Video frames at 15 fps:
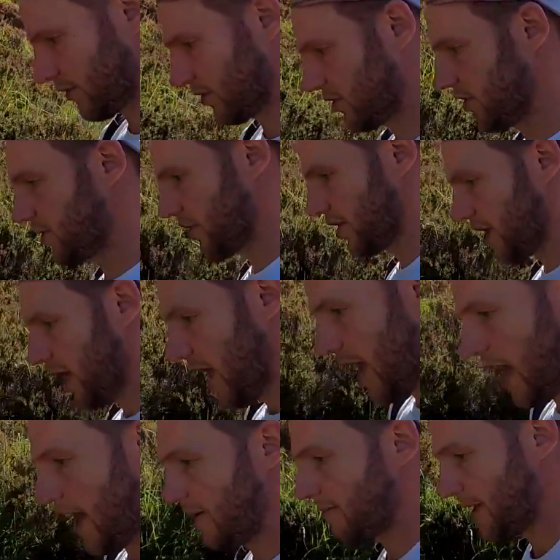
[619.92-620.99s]
for you.
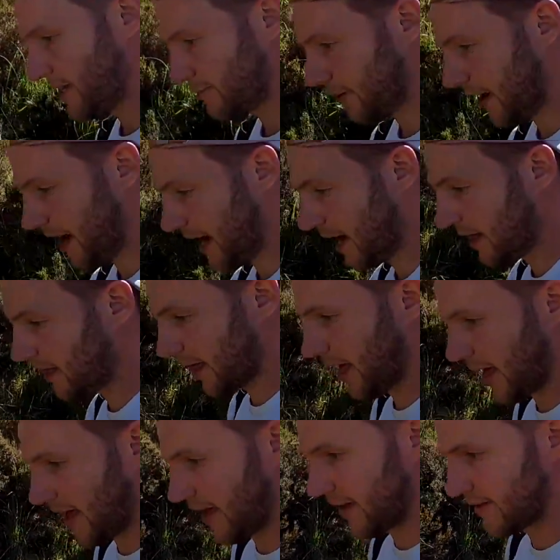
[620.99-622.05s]
This path
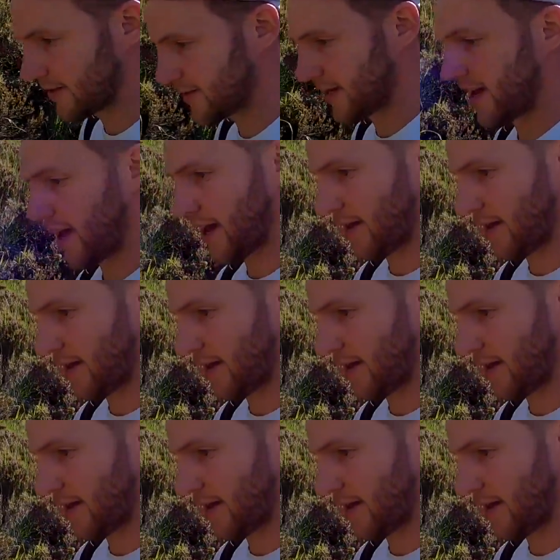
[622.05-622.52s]
is